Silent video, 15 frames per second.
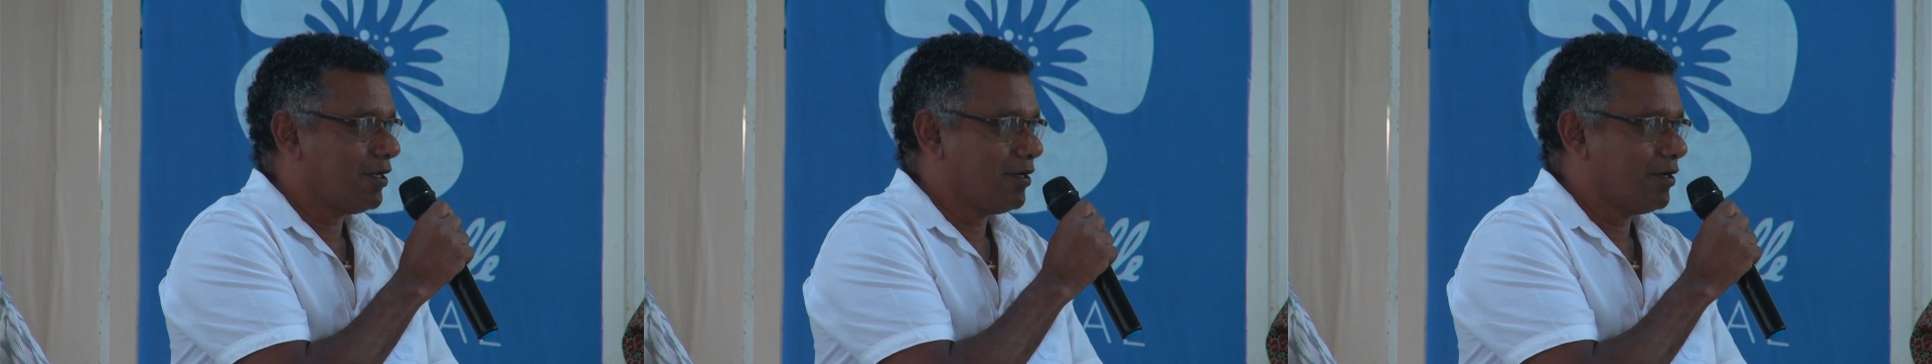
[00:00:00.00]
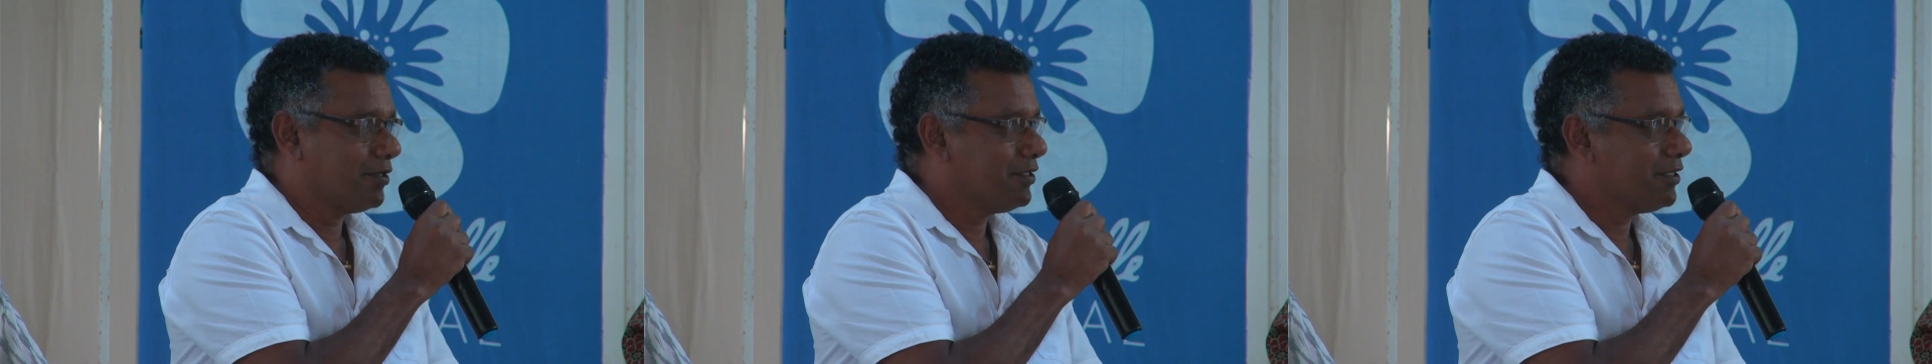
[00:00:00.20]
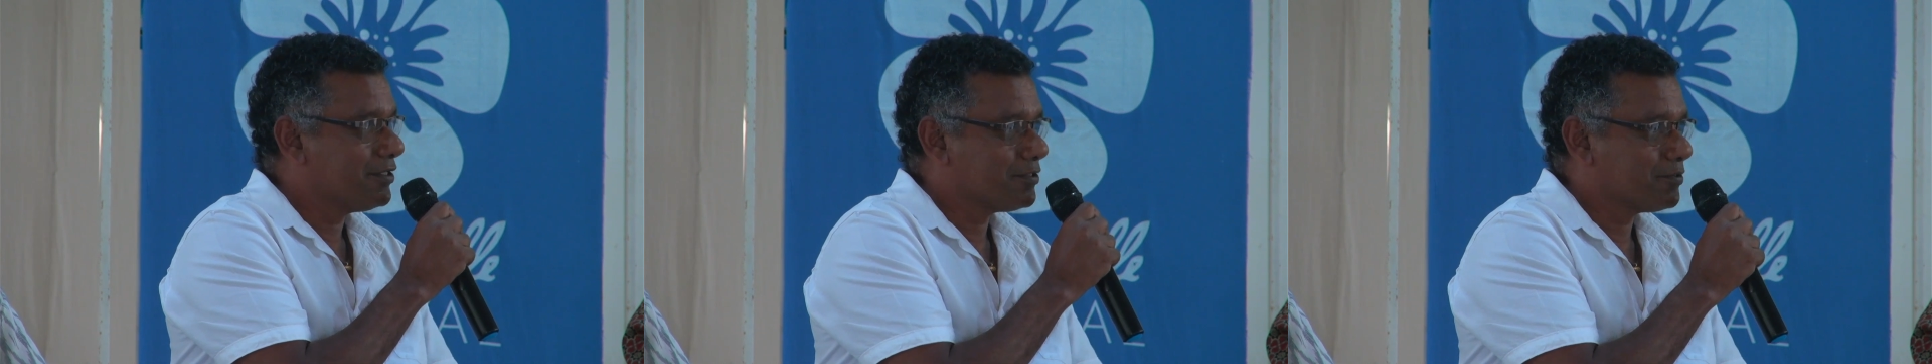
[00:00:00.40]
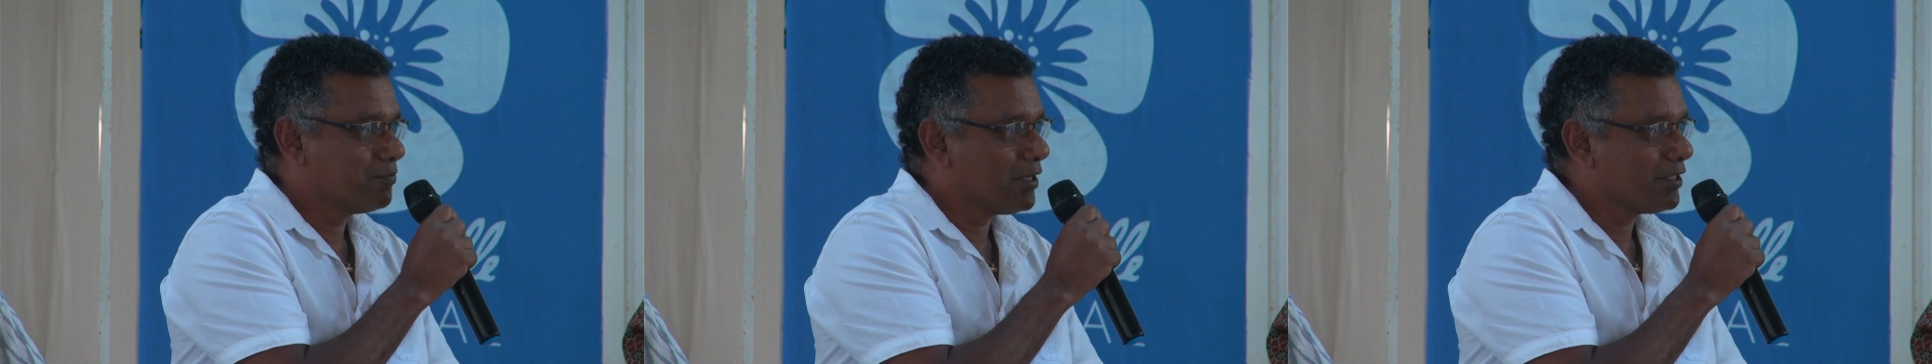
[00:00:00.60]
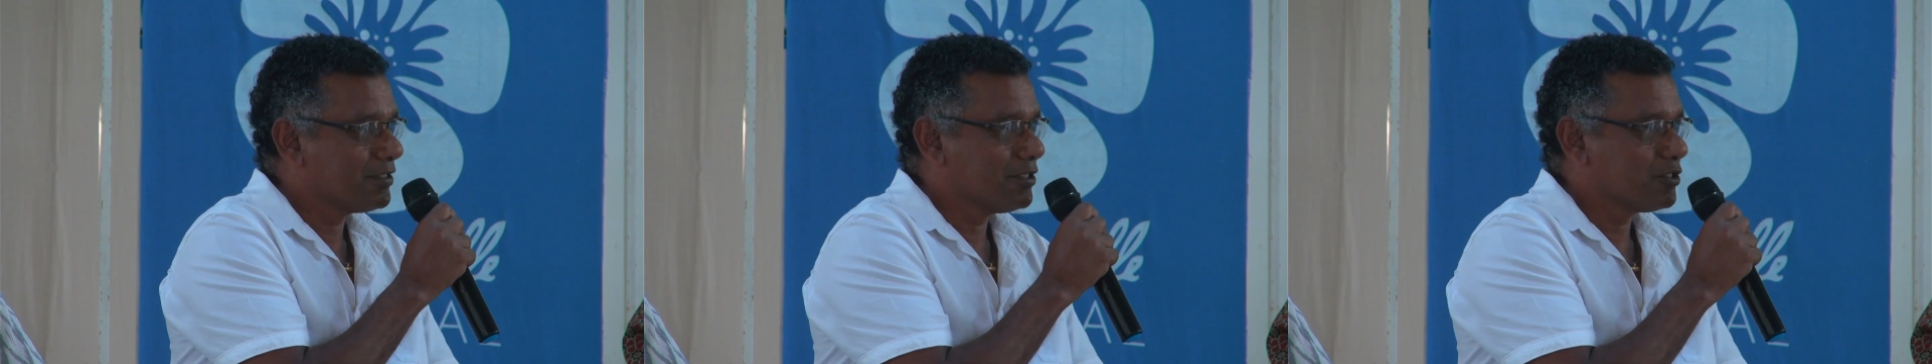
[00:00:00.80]
Yes,
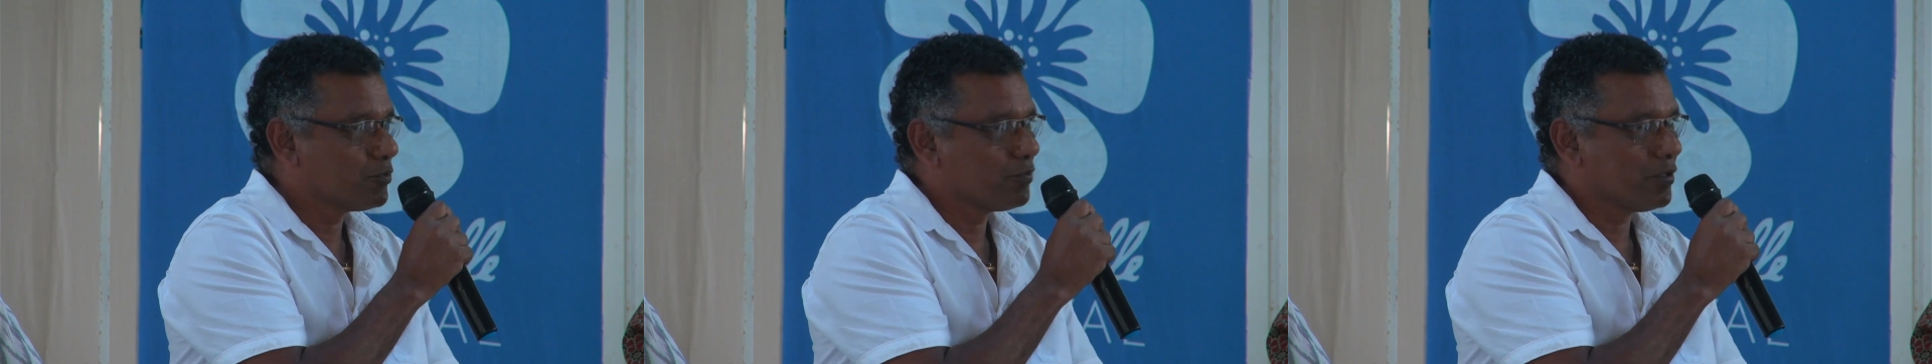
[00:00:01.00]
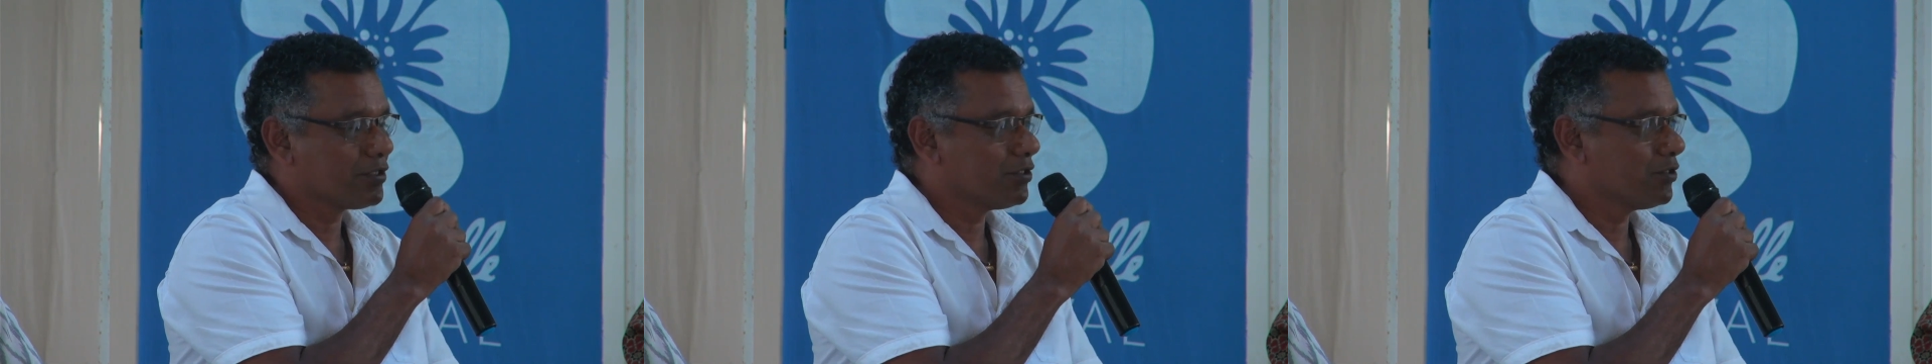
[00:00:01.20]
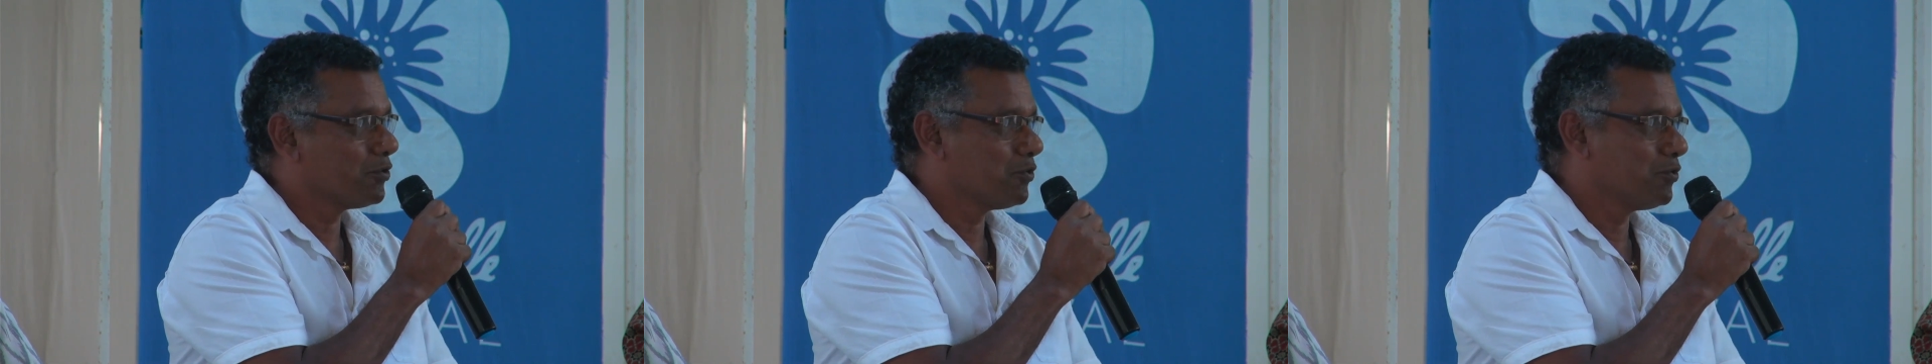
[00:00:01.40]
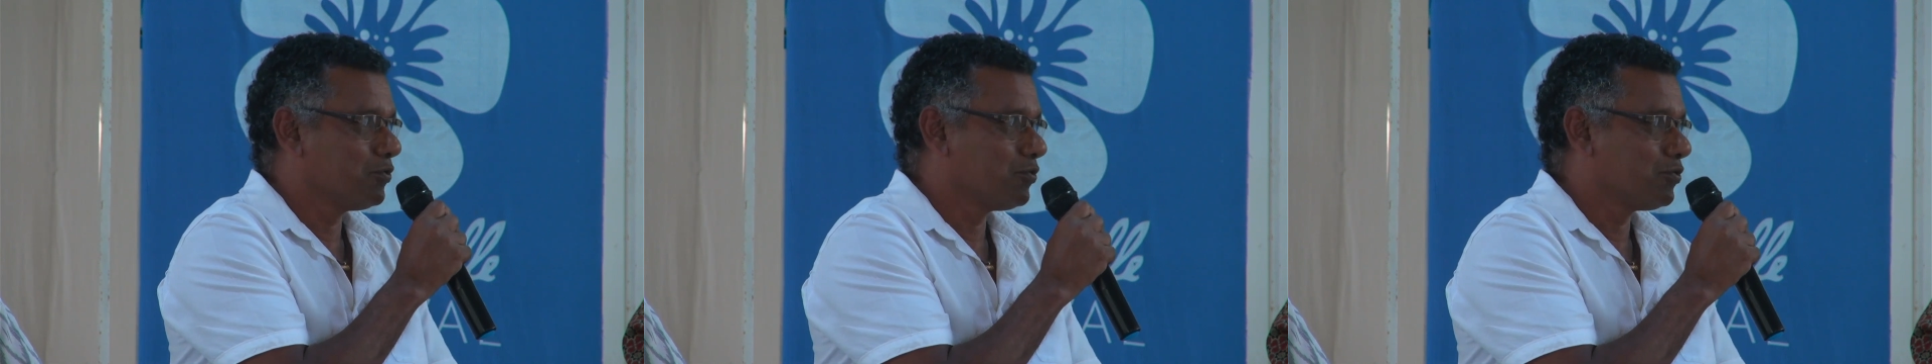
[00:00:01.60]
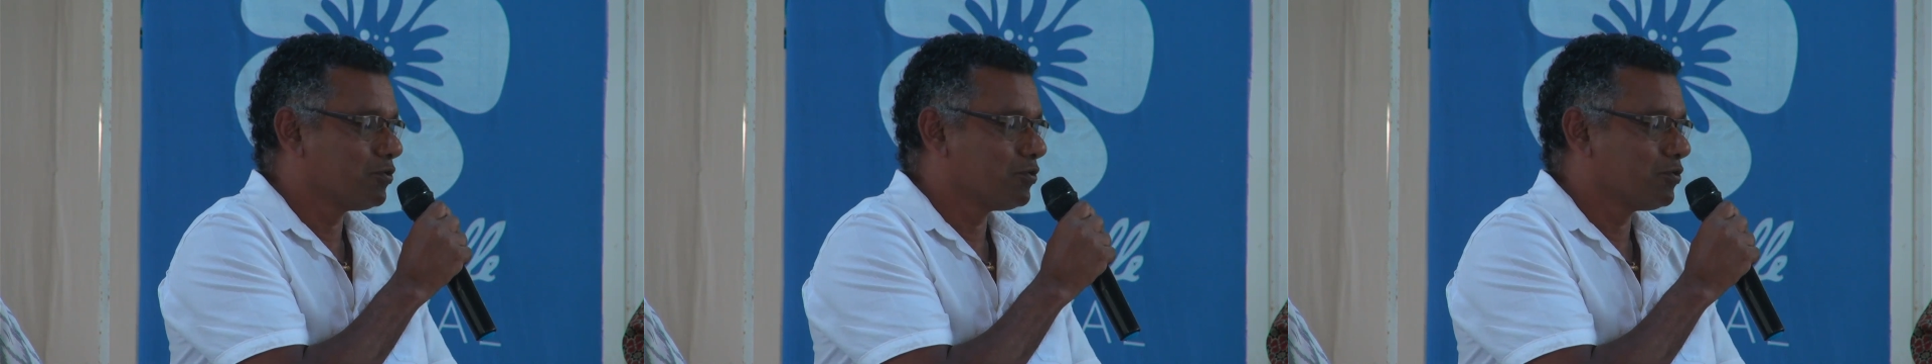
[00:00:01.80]
Mother expected you